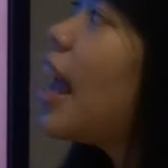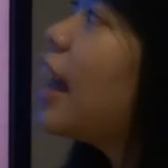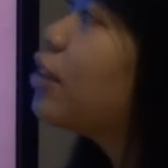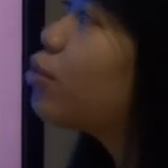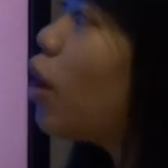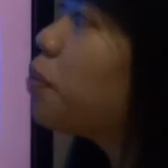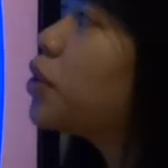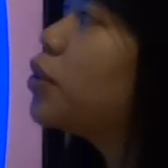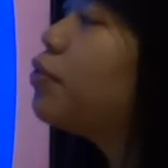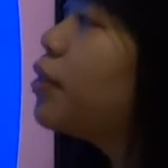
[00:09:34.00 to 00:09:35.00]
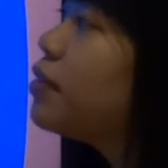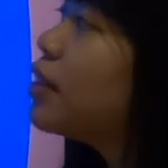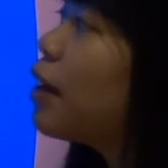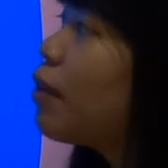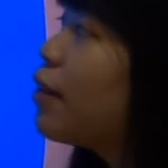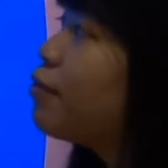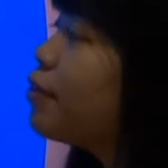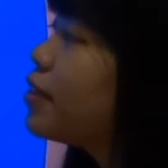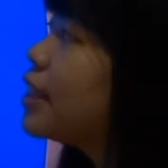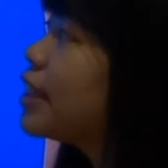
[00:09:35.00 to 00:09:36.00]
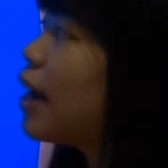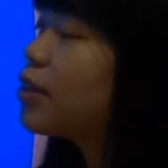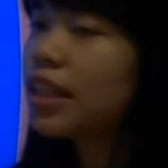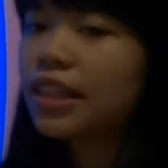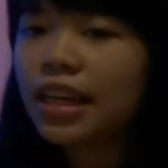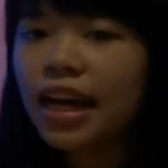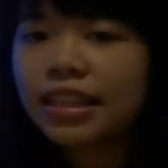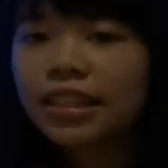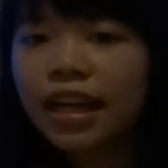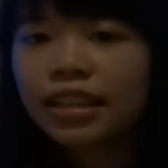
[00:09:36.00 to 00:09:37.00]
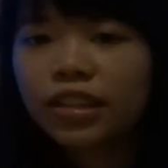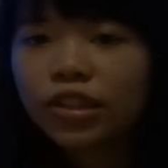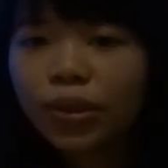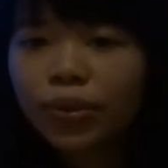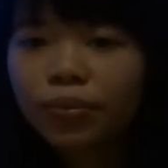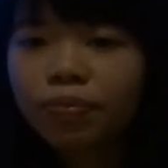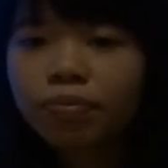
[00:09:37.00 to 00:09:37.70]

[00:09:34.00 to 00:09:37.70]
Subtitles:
and dropped to around 15,000 in 1992.